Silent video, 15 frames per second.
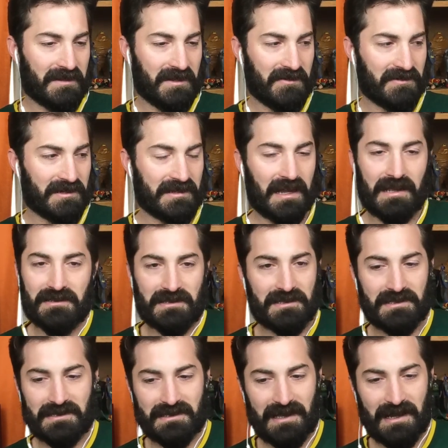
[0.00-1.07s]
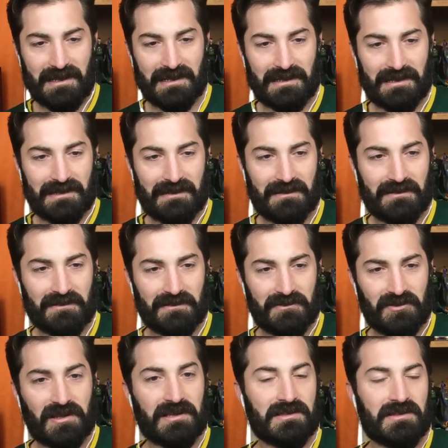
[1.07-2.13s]
deal. She's not just a sidekick.
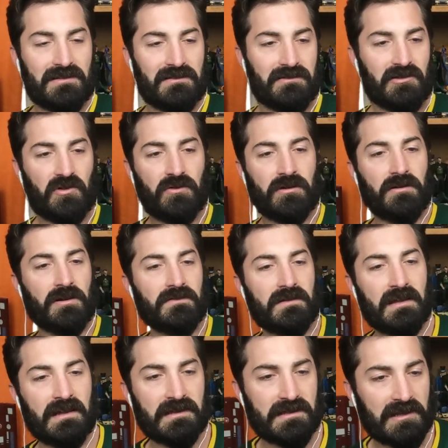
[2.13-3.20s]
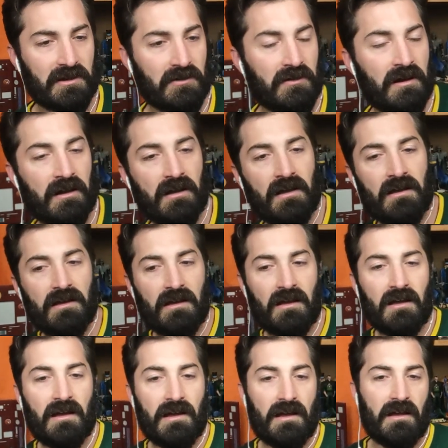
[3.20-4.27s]
She's doing her own thing. So
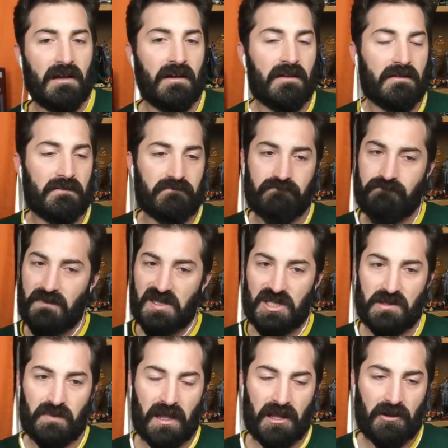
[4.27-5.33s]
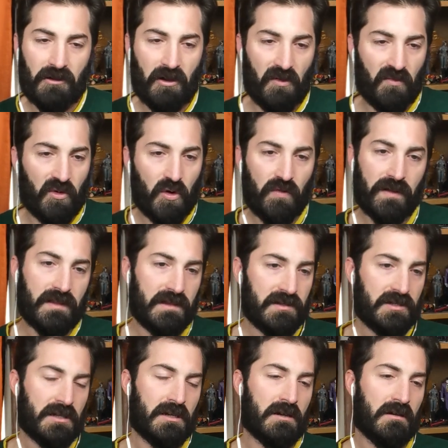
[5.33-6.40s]
she made her own movie
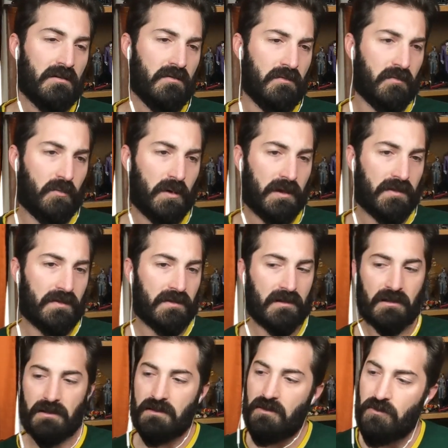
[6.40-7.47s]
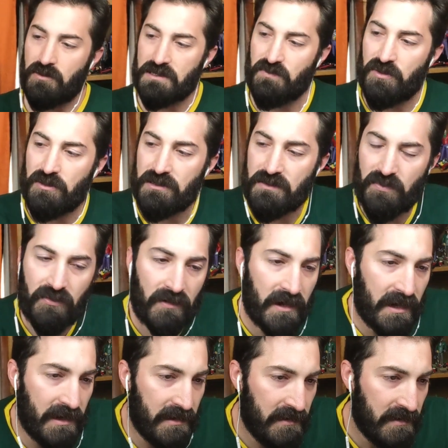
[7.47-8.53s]
this year with, of course, Birds of
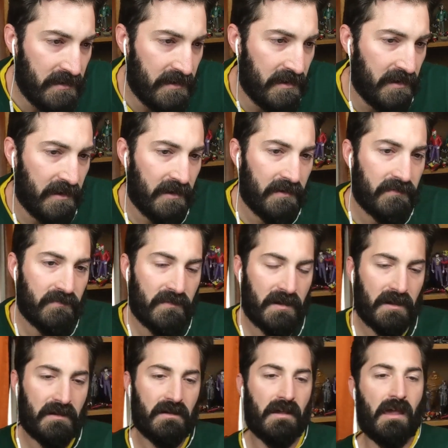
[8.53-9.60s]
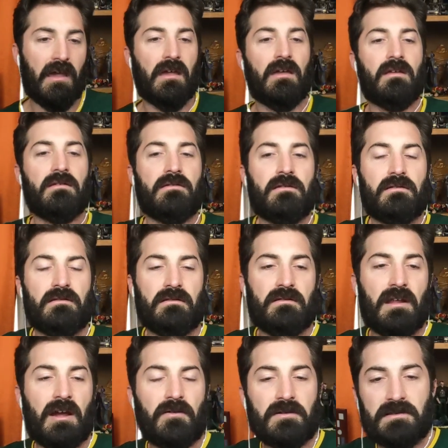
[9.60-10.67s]
Prey, and
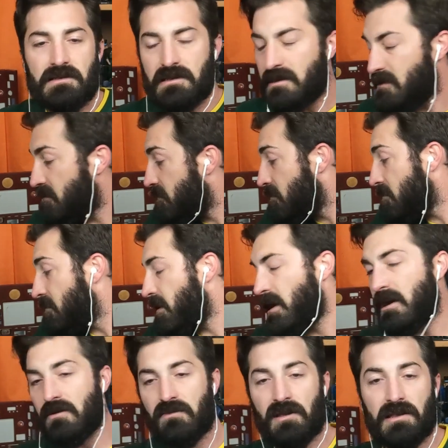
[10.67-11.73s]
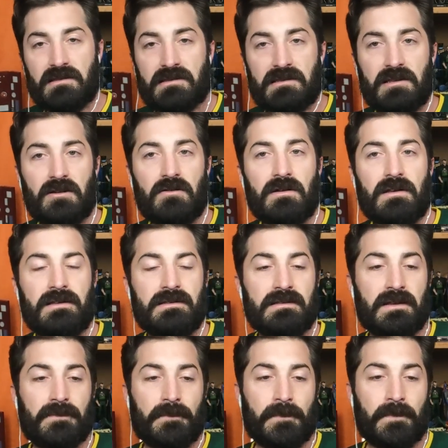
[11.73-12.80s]
now we're seeing animated series,